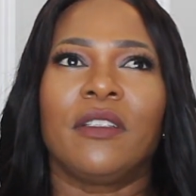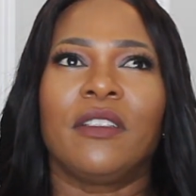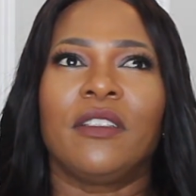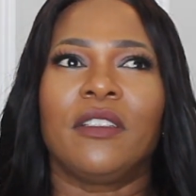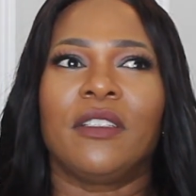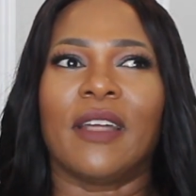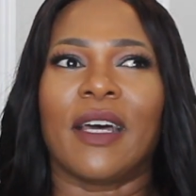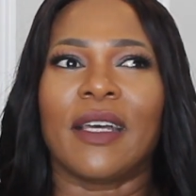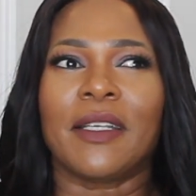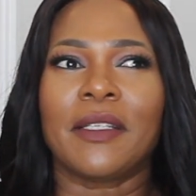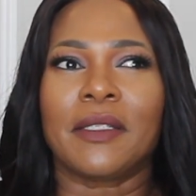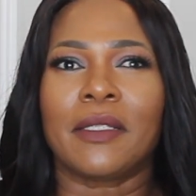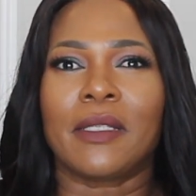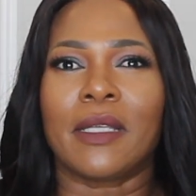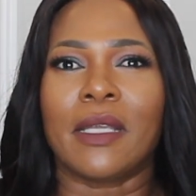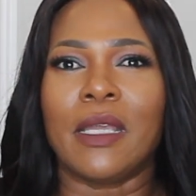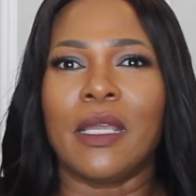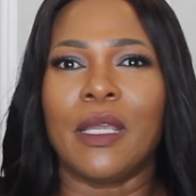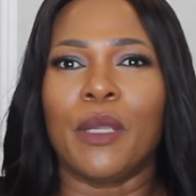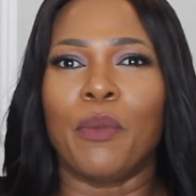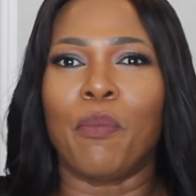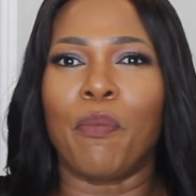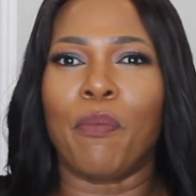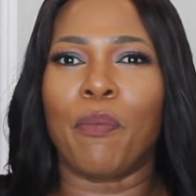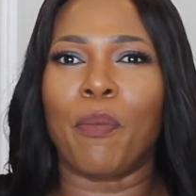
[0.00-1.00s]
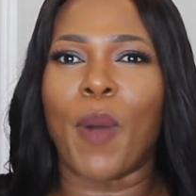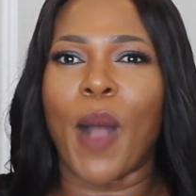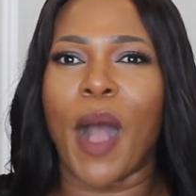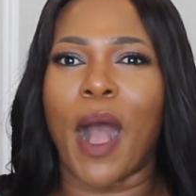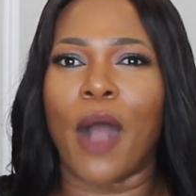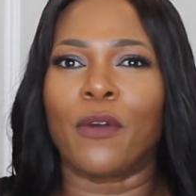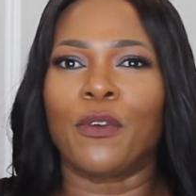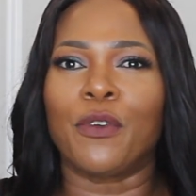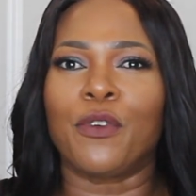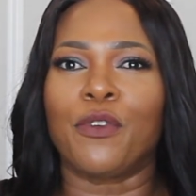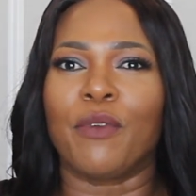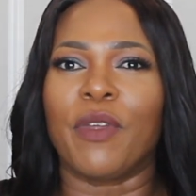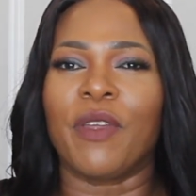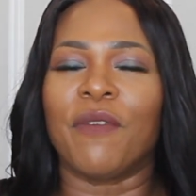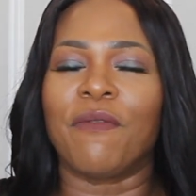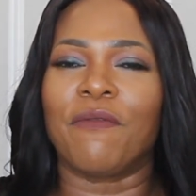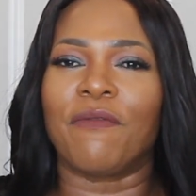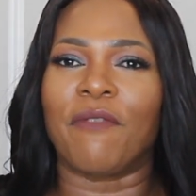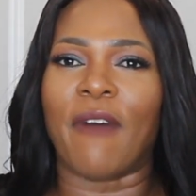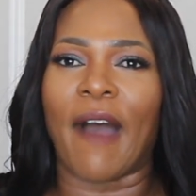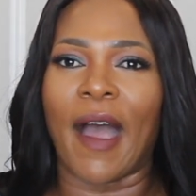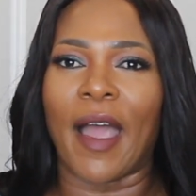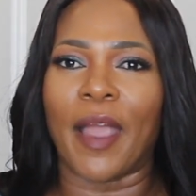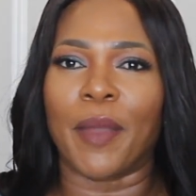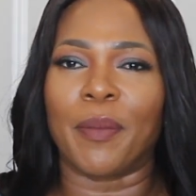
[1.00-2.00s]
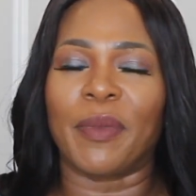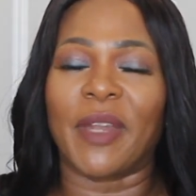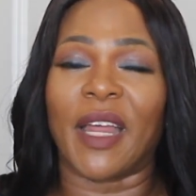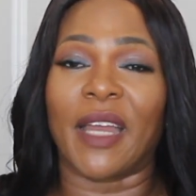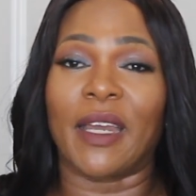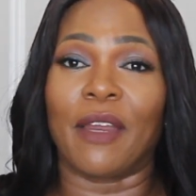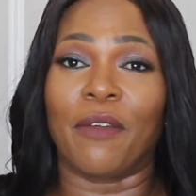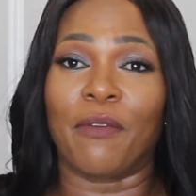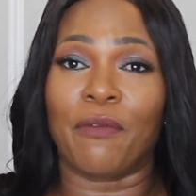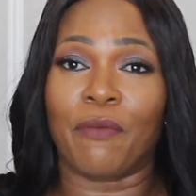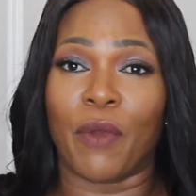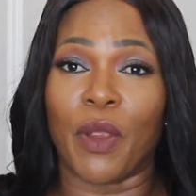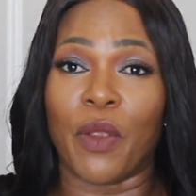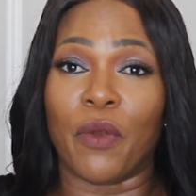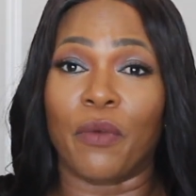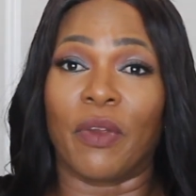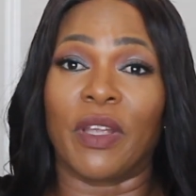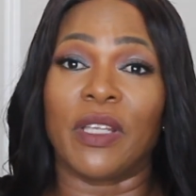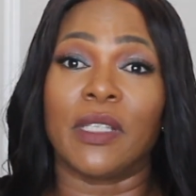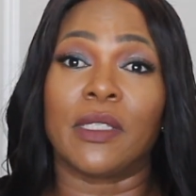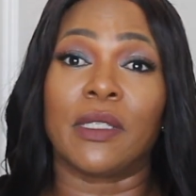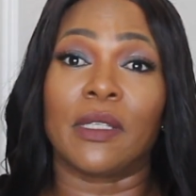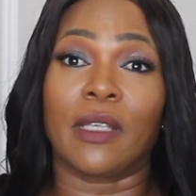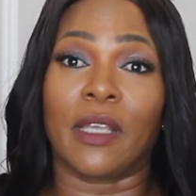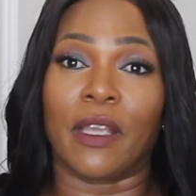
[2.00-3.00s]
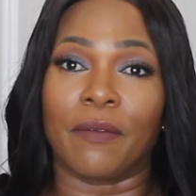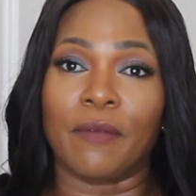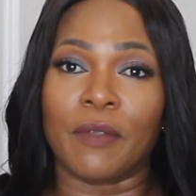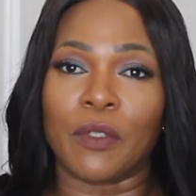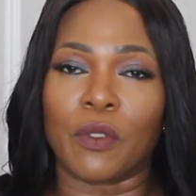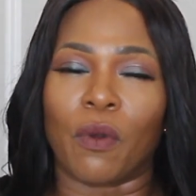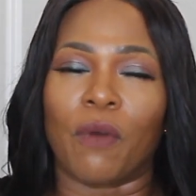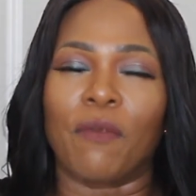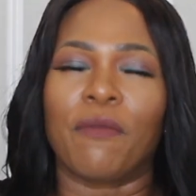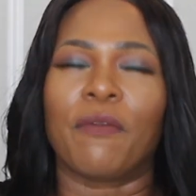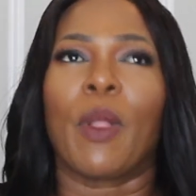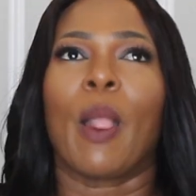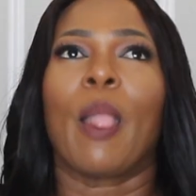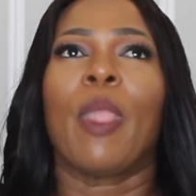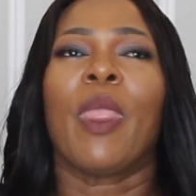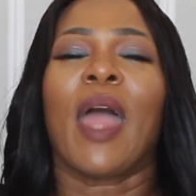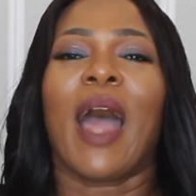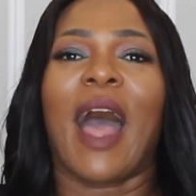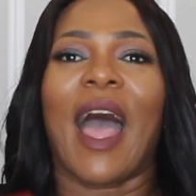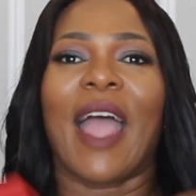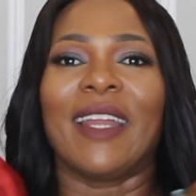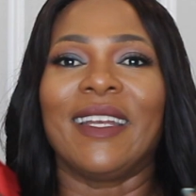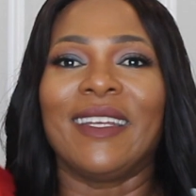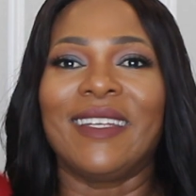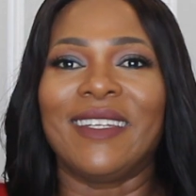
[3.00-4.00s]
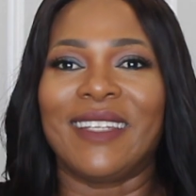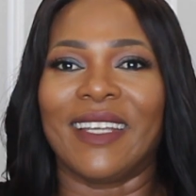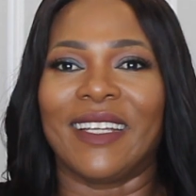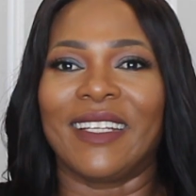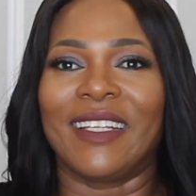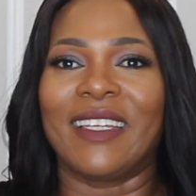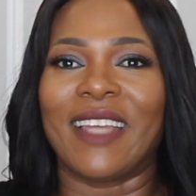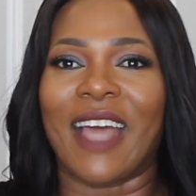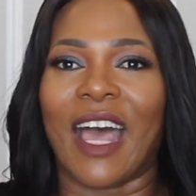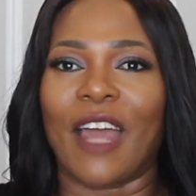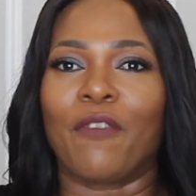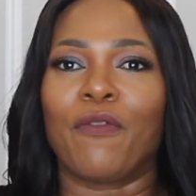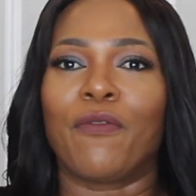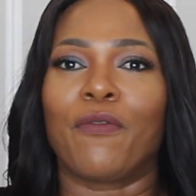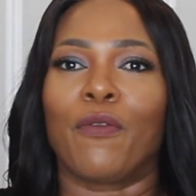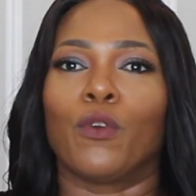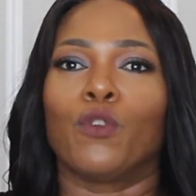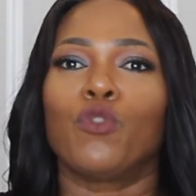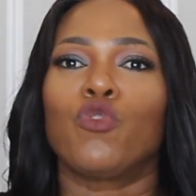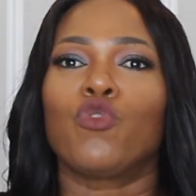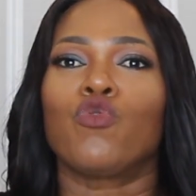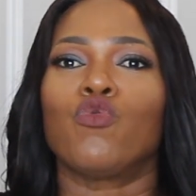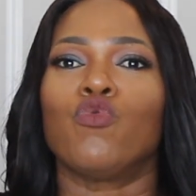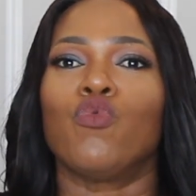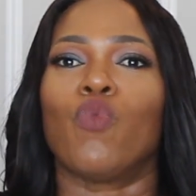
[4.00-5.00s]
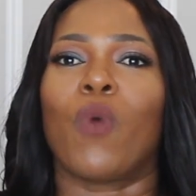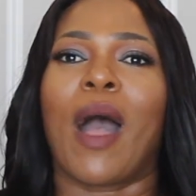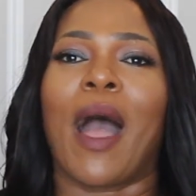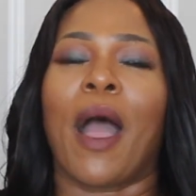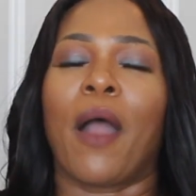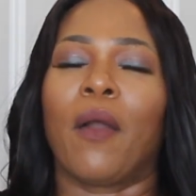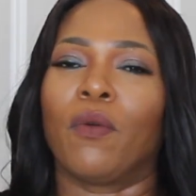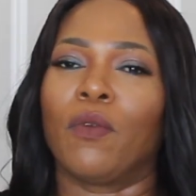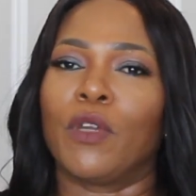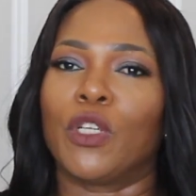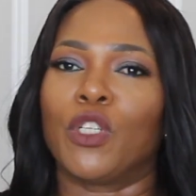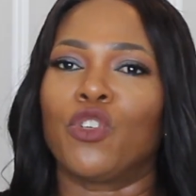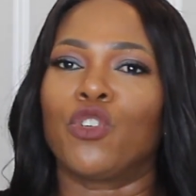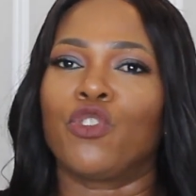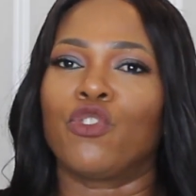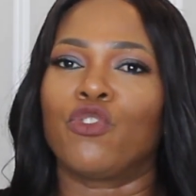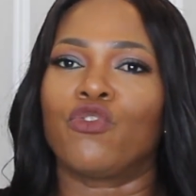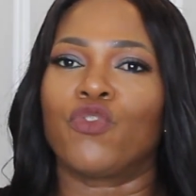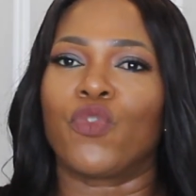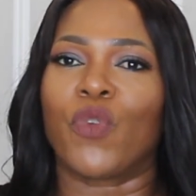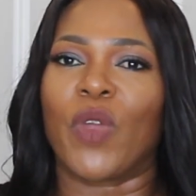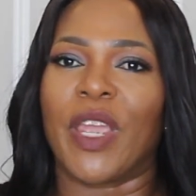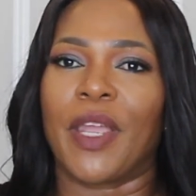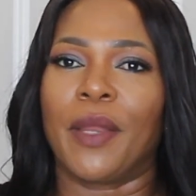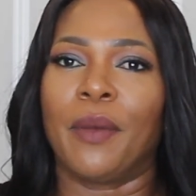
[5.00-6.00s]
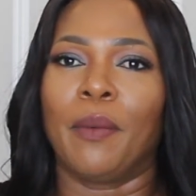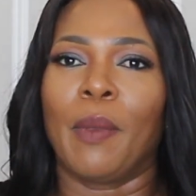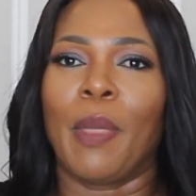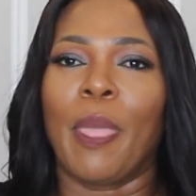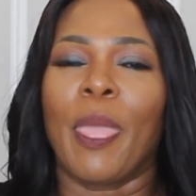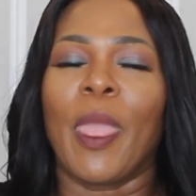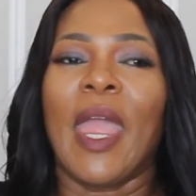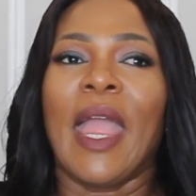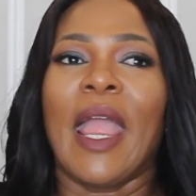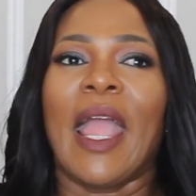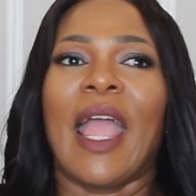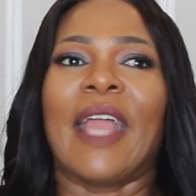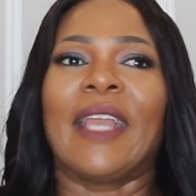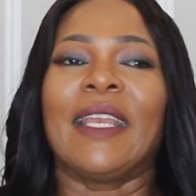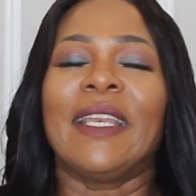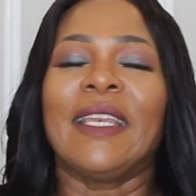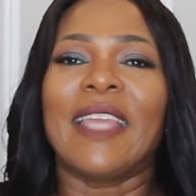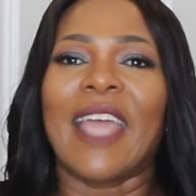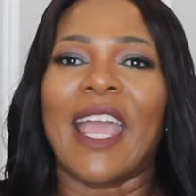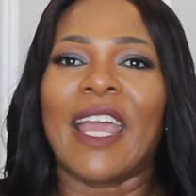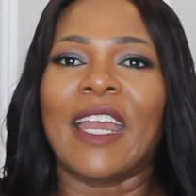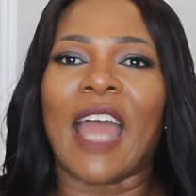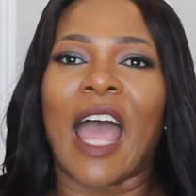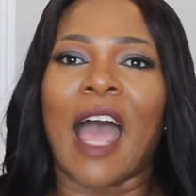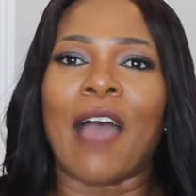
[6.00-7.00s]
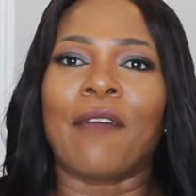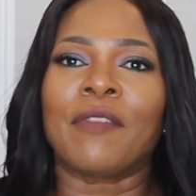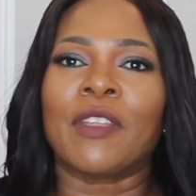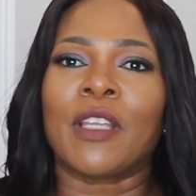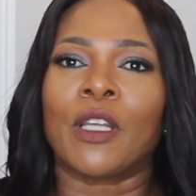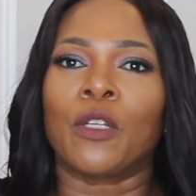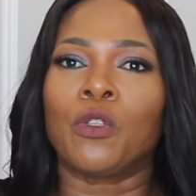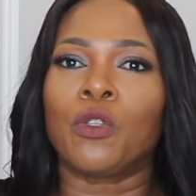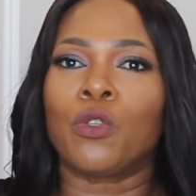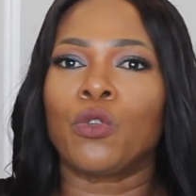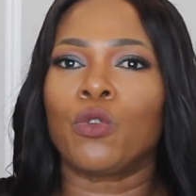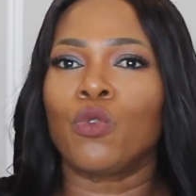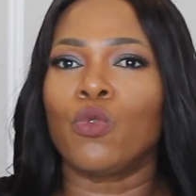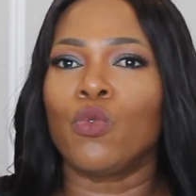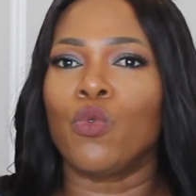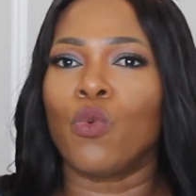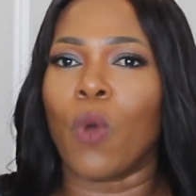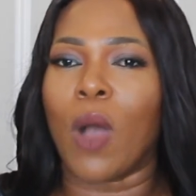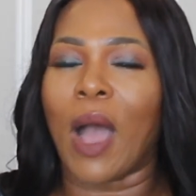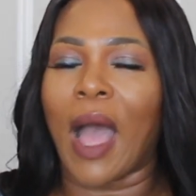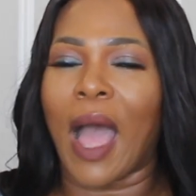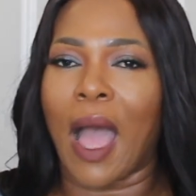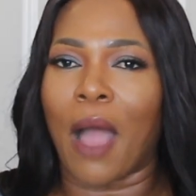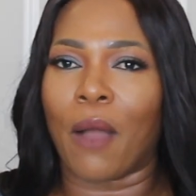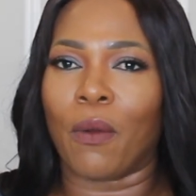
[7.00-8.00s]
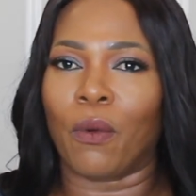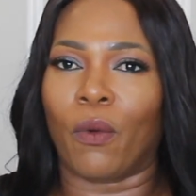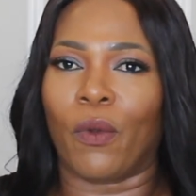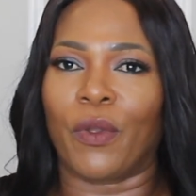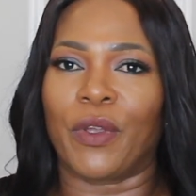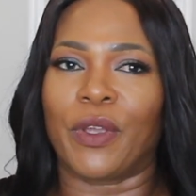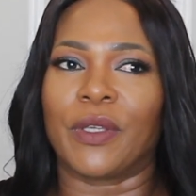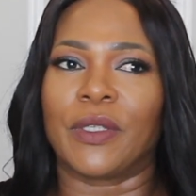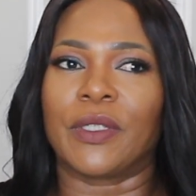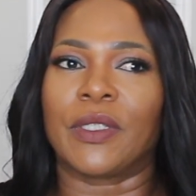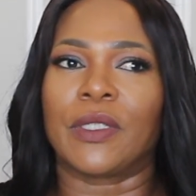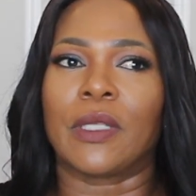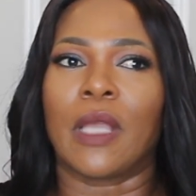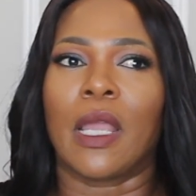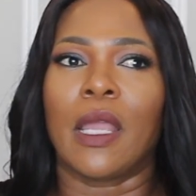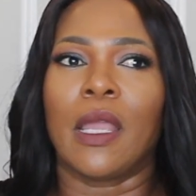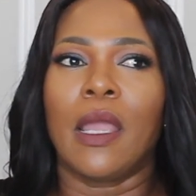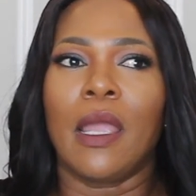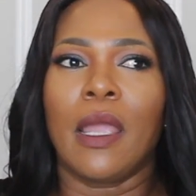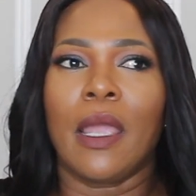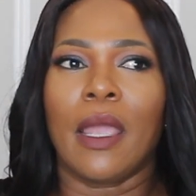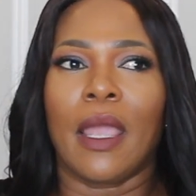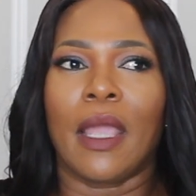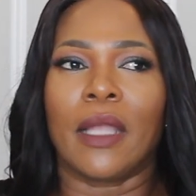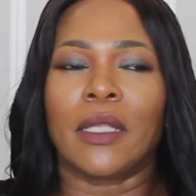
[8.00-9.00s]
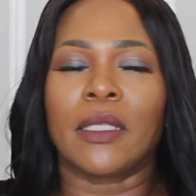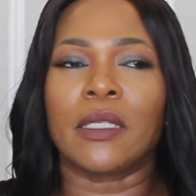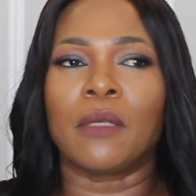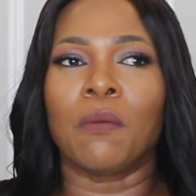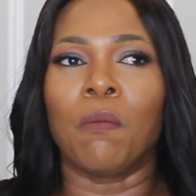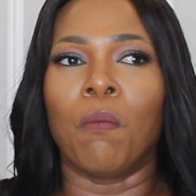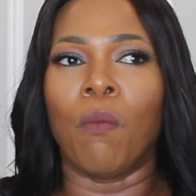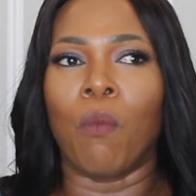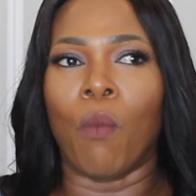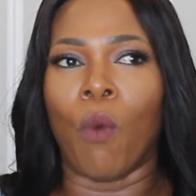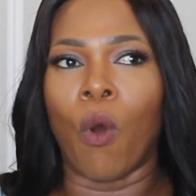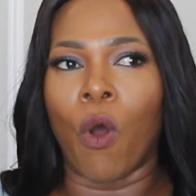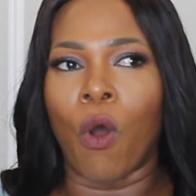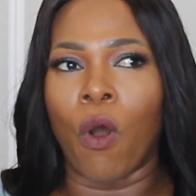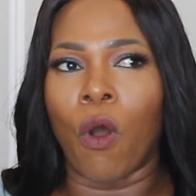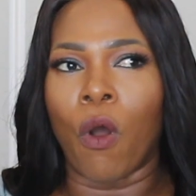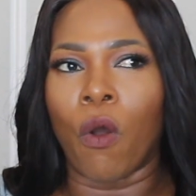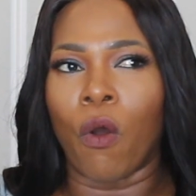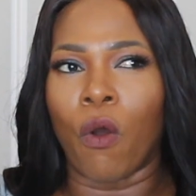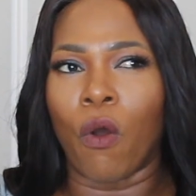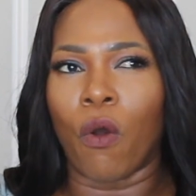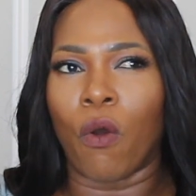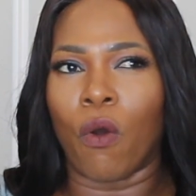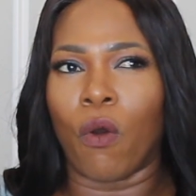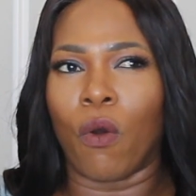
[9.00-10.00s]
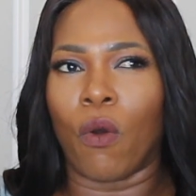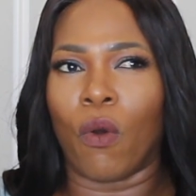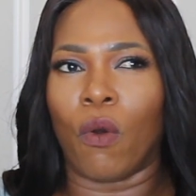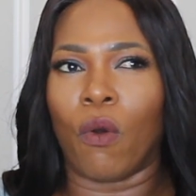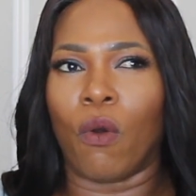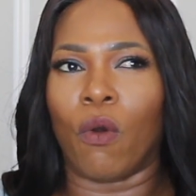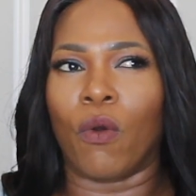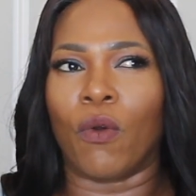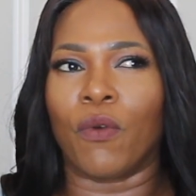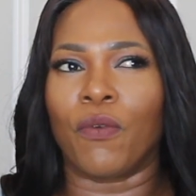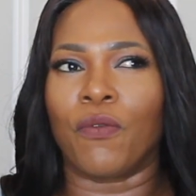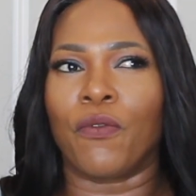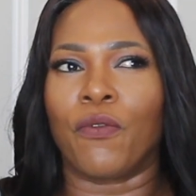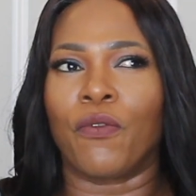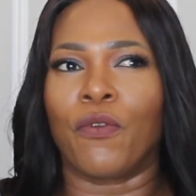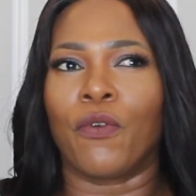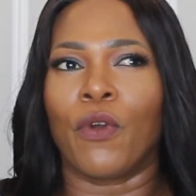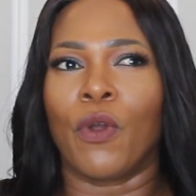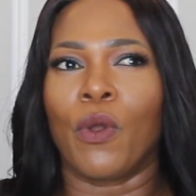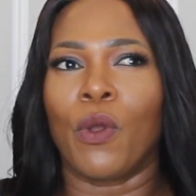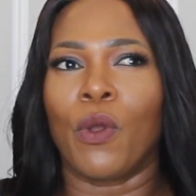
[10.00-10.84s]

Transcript: dusty, powdery vibe that the fragrance gives off. I did that for 2 hours straight. And then after 2 hours, it's more of